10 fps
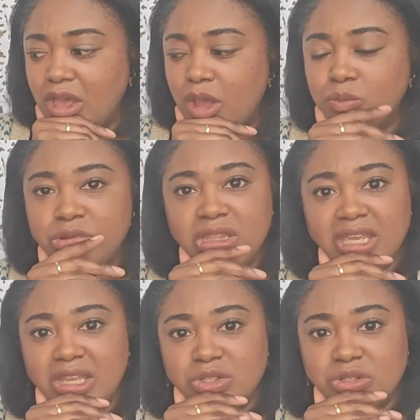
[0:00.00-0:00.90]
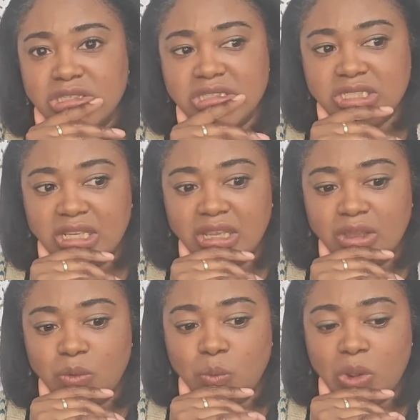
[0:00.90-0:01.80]
a really
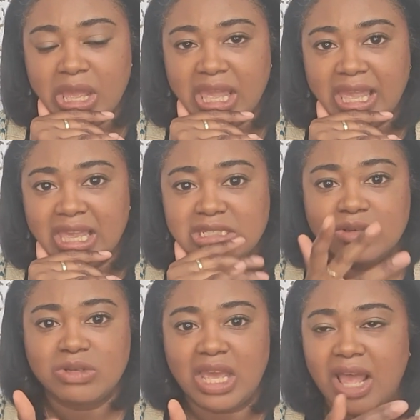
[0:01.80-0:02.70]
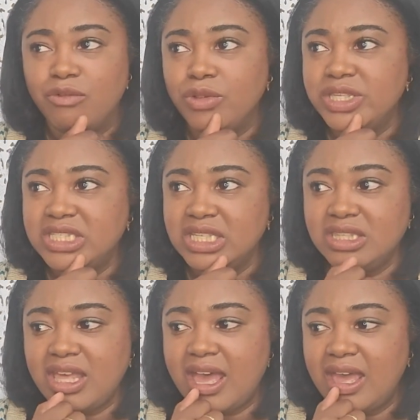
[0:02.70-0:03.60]
interesting way to knit. I've only
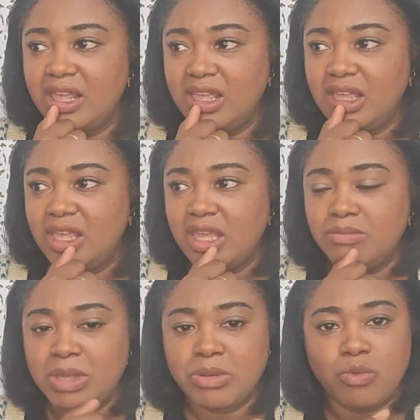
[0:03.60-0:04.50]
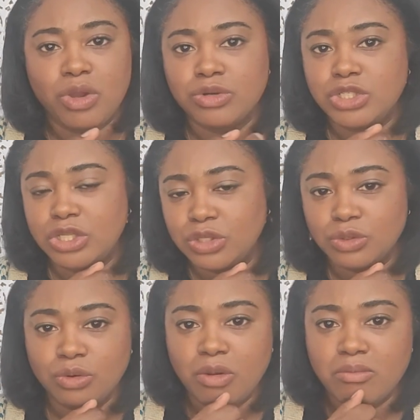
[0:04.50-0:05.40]
seen that in maybe one or
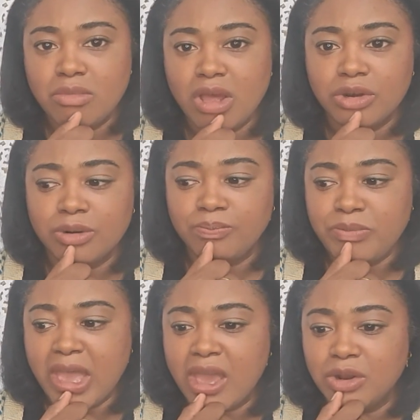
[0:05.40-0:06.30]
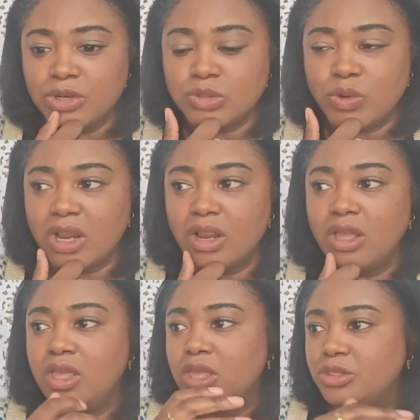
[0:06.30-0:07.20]
two modern patterns where
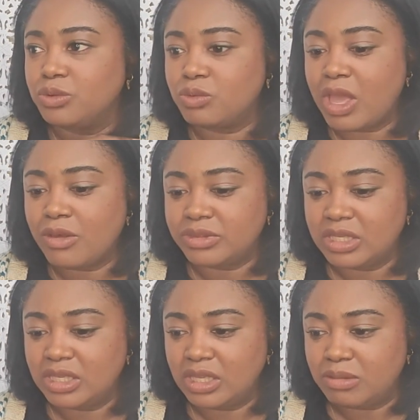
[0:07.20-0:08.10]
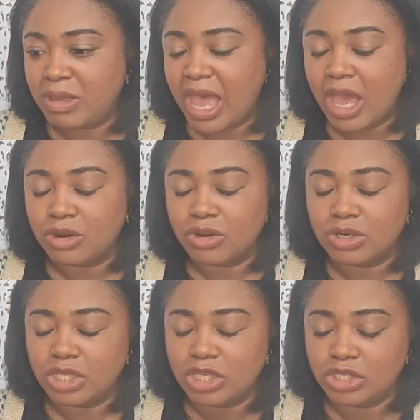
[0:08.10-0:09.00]
throughout the
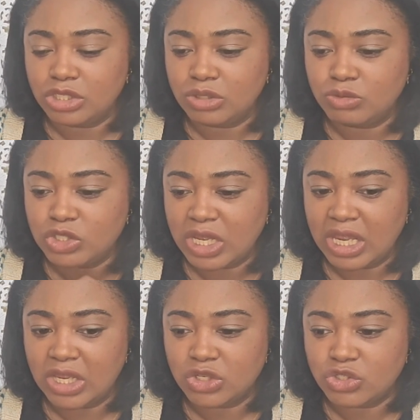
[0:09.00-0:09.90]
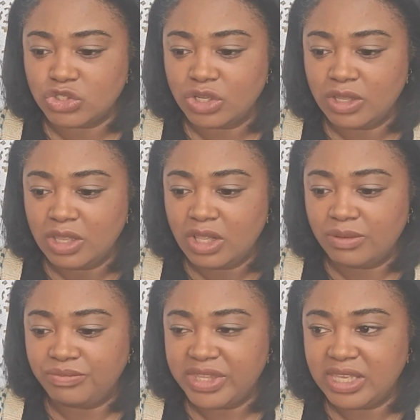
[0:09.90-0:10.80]
pattern you change
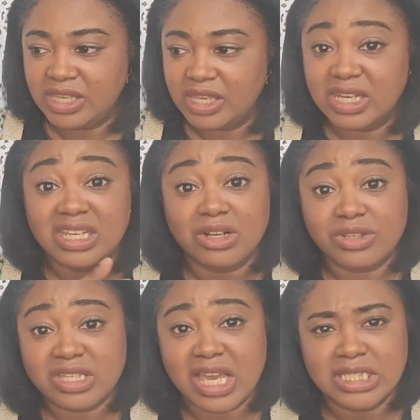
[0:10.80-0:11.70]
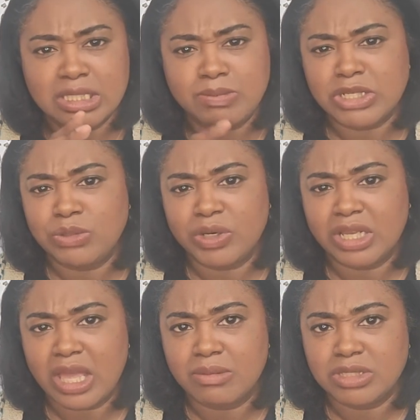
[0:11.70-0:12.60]
the needle size, especially when it
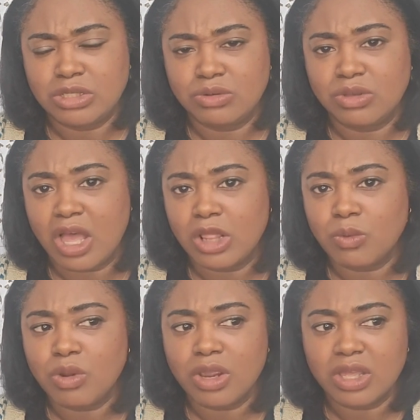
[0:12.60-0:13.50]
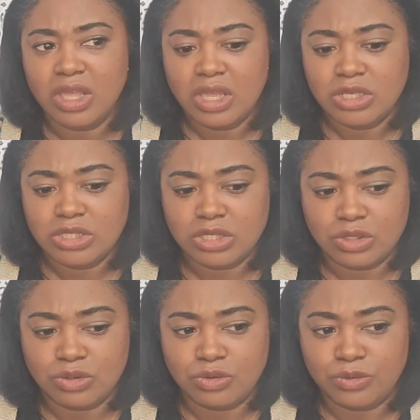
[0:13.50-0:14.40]
comes to color work,
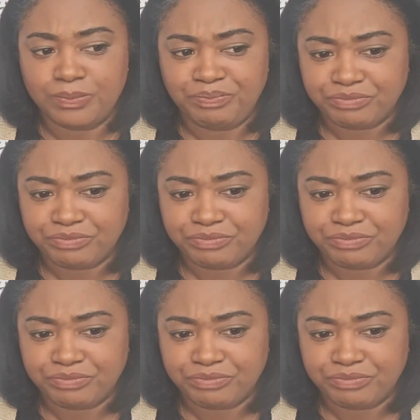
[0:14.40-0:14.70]
to